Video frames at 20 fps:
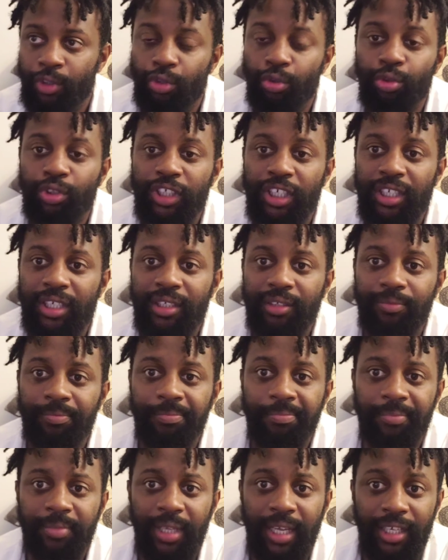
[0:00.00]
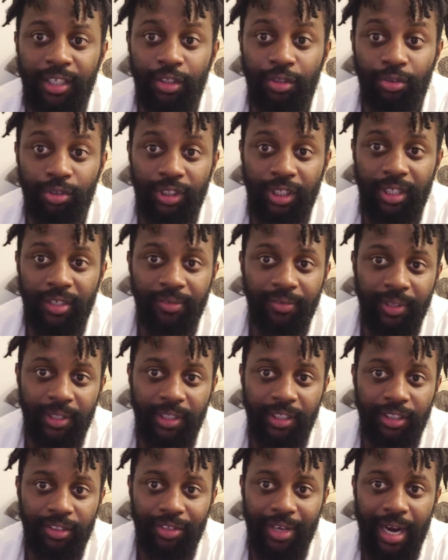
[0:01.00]
usually
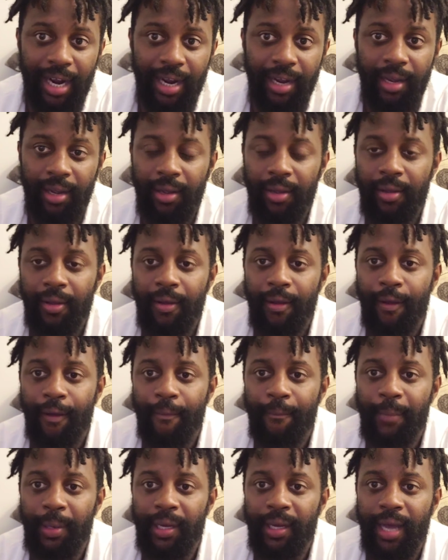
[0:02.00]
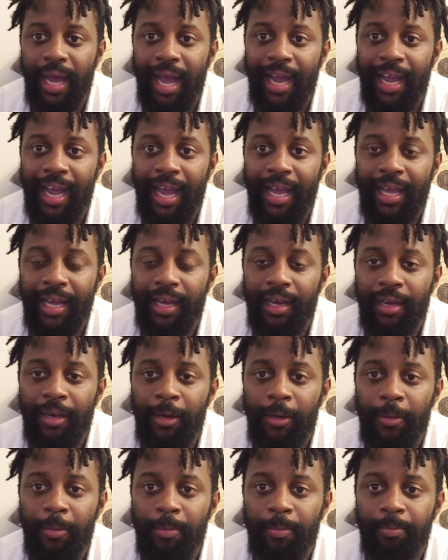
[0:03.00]
really dry, but I got
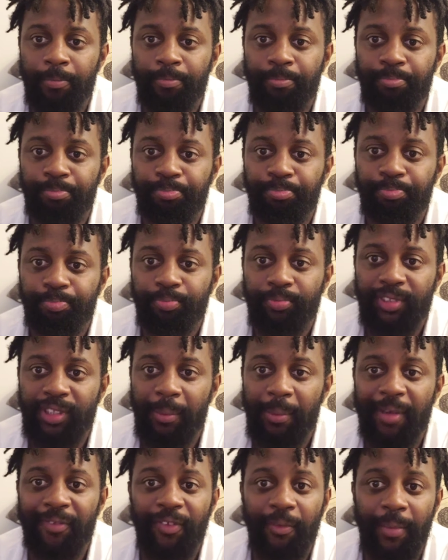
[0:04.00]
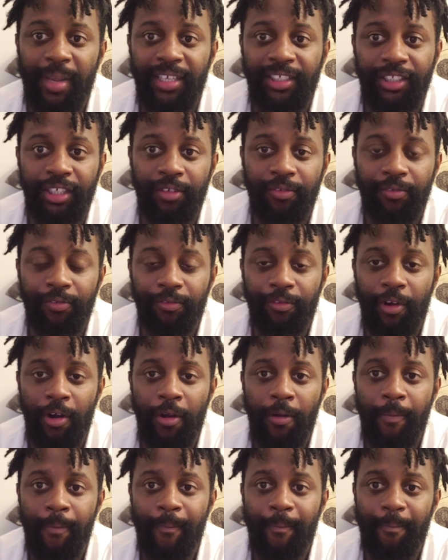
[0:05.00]
some information
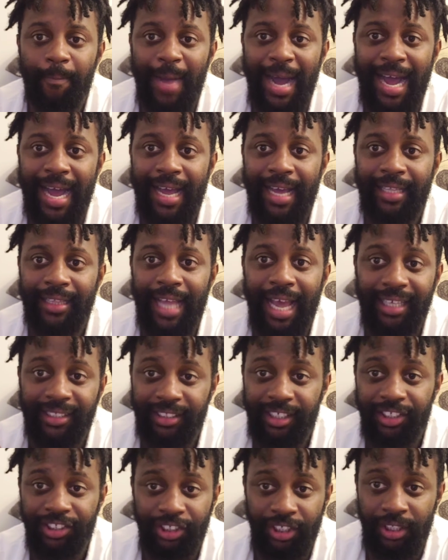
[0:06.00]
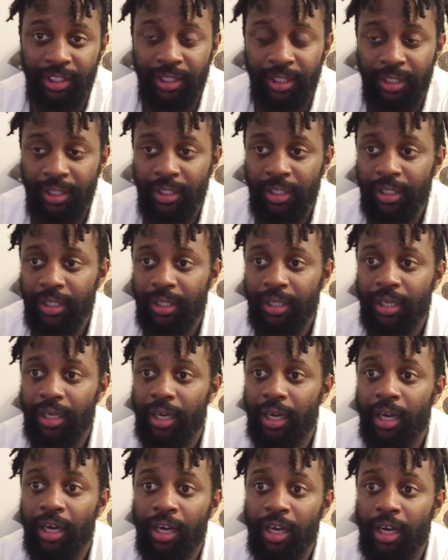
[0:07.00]
from my loctician.
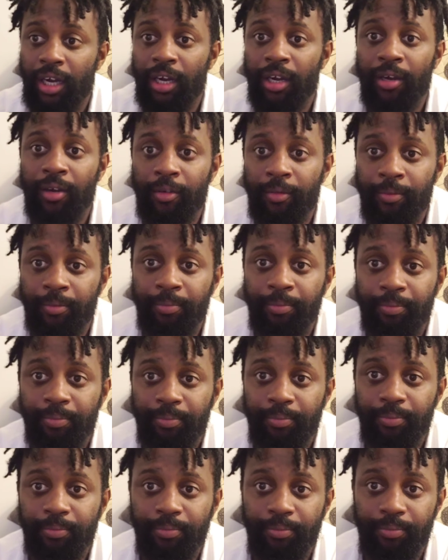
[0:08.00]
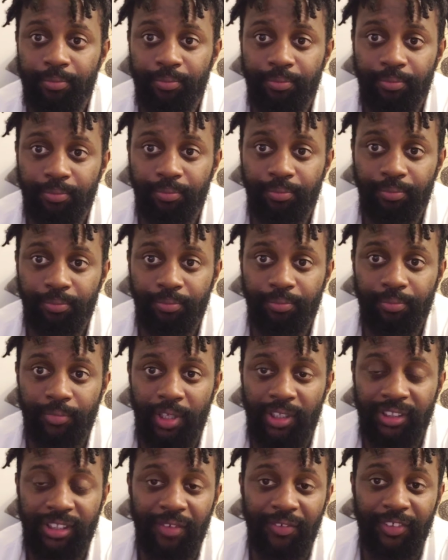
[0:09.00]

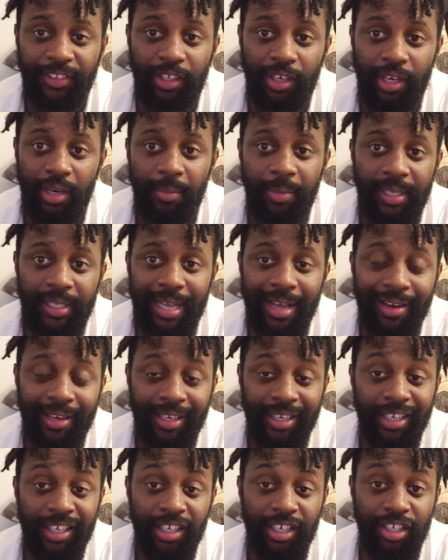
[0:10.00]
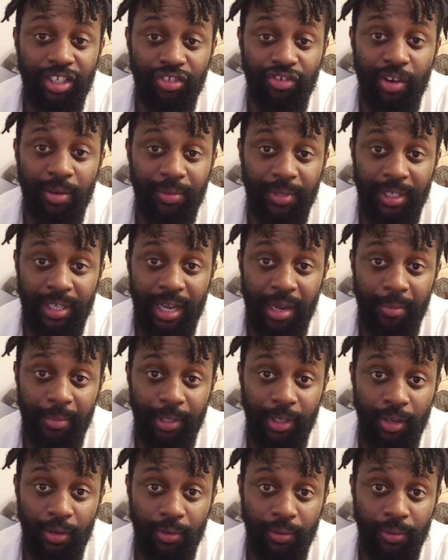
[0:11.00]
Her stuff is gonna be down in the description down
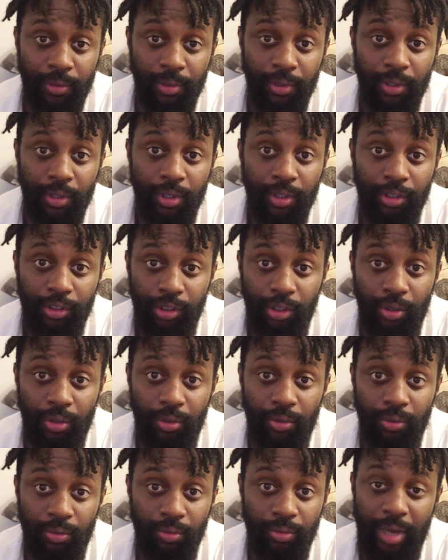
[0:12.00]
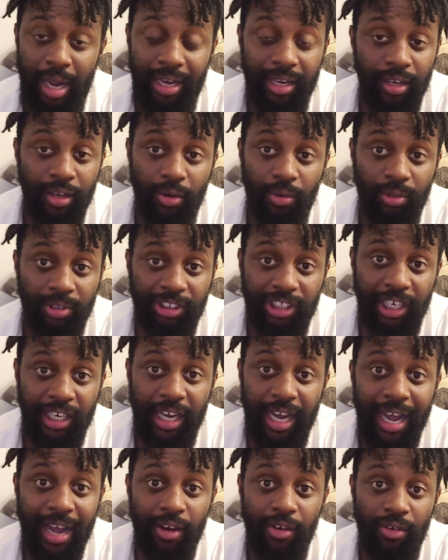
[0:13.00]
below, so y'all can go and
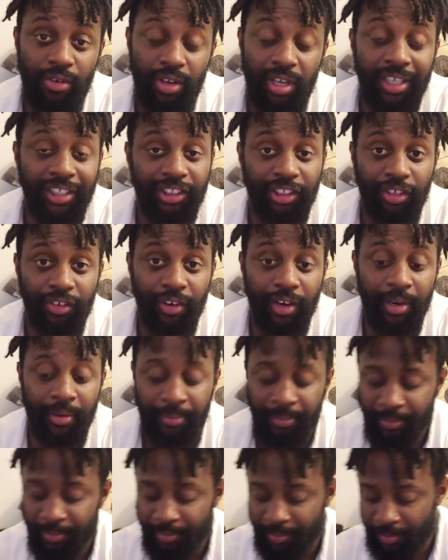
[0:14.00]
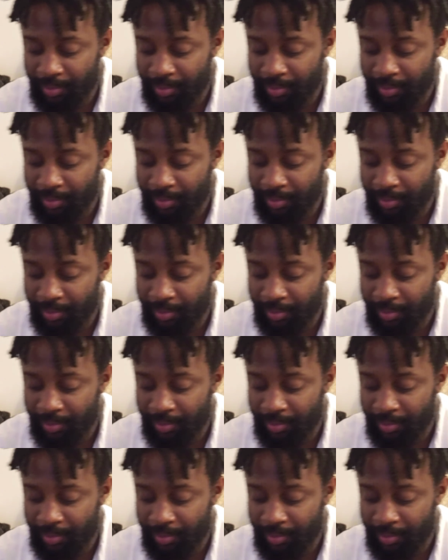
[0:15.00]
check her out on Instagram.